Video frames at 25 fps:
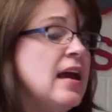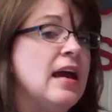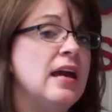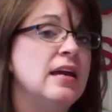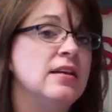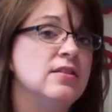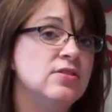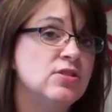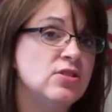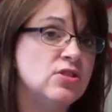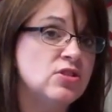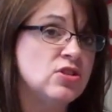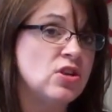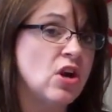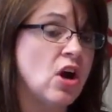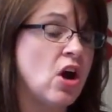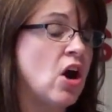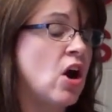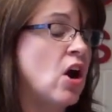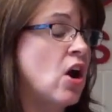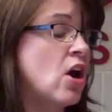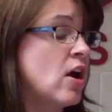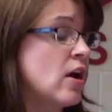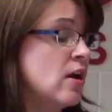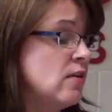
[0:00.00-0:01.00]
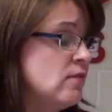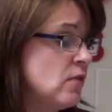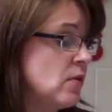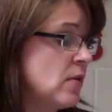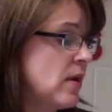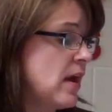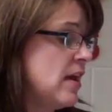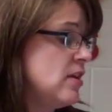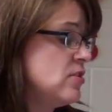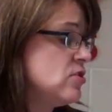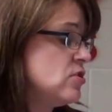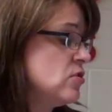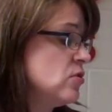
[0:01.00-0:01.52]
and STAR and
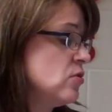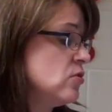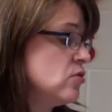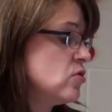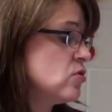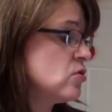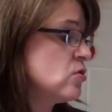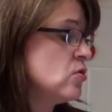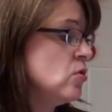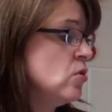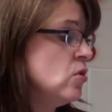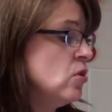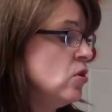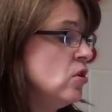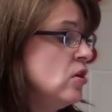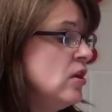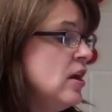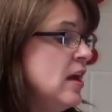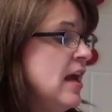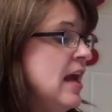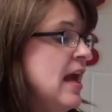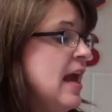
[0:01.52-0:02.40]
vocational school.